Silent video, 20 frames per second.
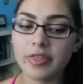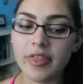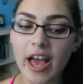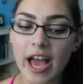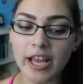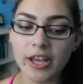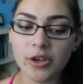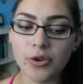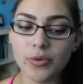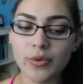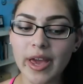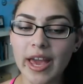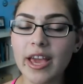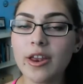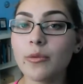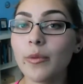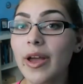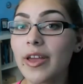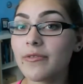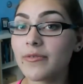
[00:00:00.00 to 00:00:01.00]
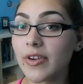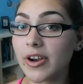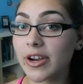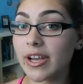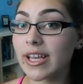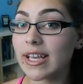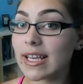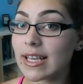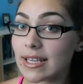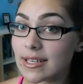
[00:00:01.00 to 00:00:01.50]
that you gain weight
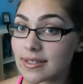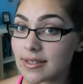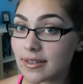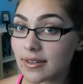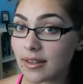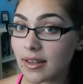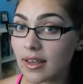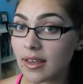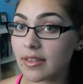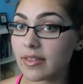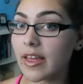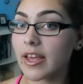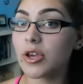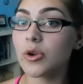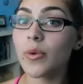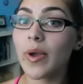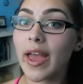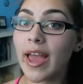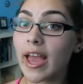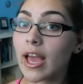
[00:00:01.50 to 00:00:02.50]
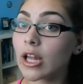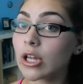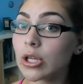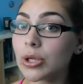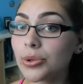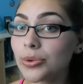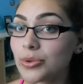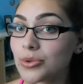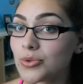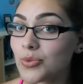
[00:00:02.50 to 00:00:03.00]
very easily, that you
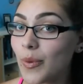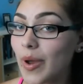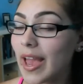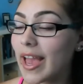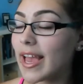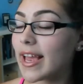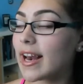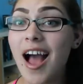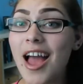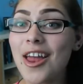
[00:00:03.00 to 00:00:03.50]
can't lose weight.